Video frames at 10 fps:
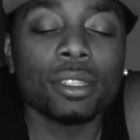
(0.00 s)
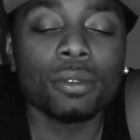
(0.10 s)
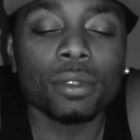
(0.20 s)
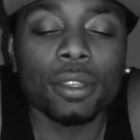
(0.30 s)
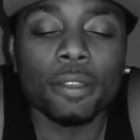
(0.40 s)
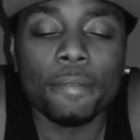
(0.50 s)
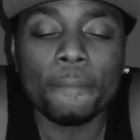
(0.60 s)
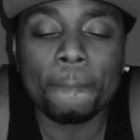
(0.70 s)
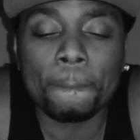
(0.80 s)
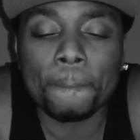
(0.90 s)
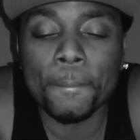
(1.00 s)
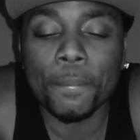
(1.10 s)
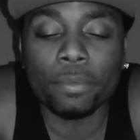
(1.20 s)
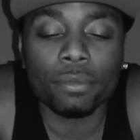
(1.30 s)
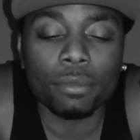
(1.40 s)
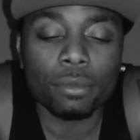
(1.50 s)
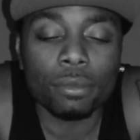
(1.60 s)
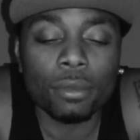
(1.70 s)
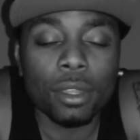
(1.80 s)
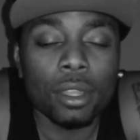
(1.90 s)
I love
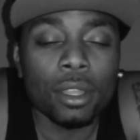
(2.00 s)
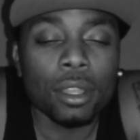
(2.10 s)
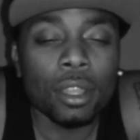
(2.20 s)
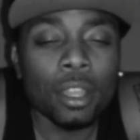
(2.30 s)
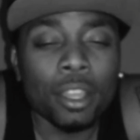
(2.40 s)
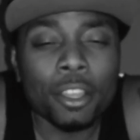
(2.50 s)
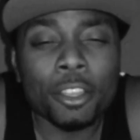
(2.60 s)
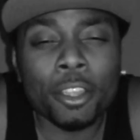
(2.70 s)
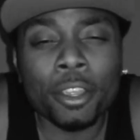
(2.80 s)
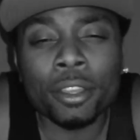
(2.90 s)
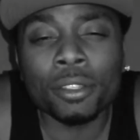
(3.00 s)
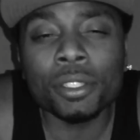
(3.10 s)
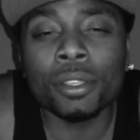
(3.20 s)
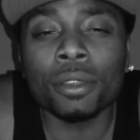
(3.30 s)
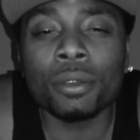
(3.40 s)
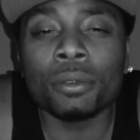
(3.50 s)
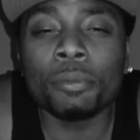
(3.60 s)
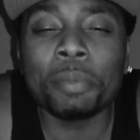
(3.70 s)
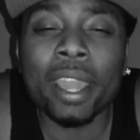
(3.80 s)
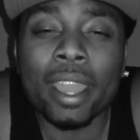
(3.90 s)
it. Girl, so
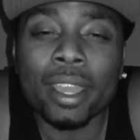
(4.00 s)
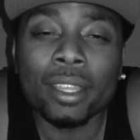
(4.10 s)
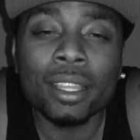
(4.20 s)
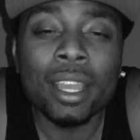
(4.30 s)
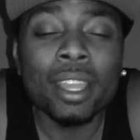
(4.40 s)
bad.